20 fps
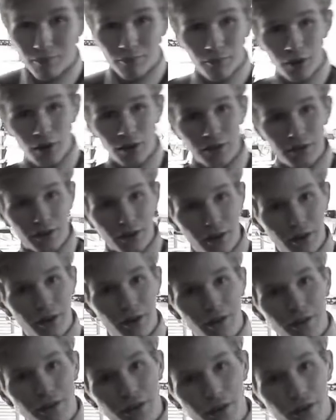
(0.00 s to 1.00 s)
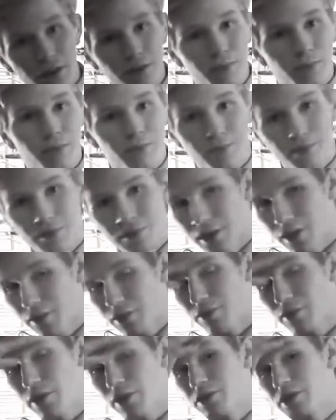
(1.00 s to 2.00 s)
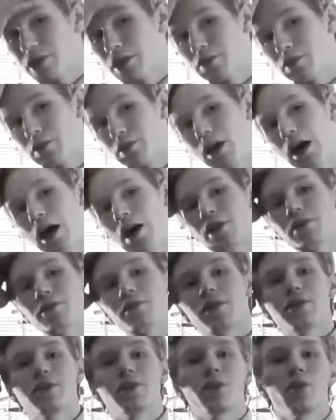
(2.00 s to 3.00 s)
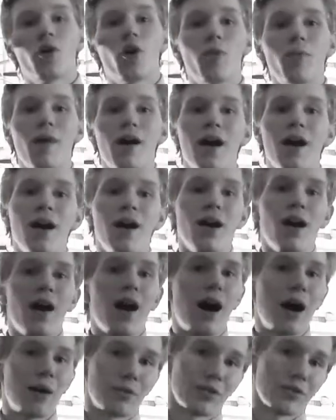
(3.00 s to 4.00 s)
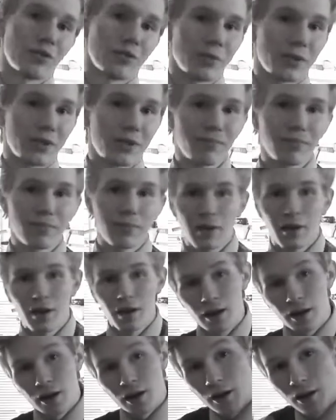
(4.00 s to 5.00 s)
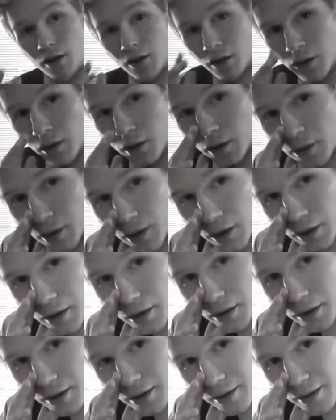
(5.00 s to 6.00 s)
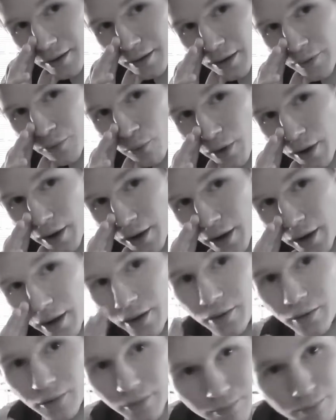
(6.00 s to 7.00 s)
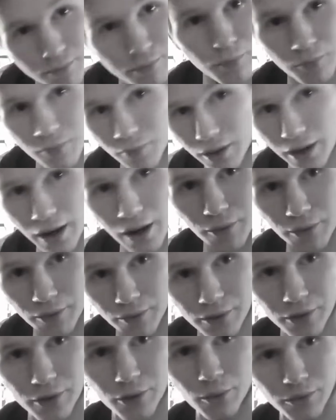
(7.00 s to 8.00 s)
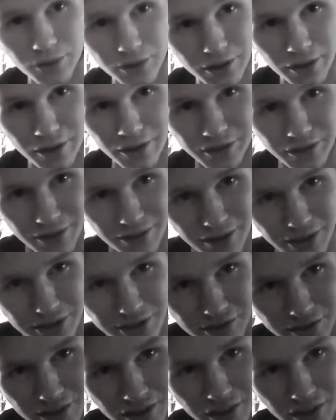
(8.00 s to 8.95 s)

we're going to tell you some self-defense stuff and how to defend your home honorably. Uh, FYI, or however you this generation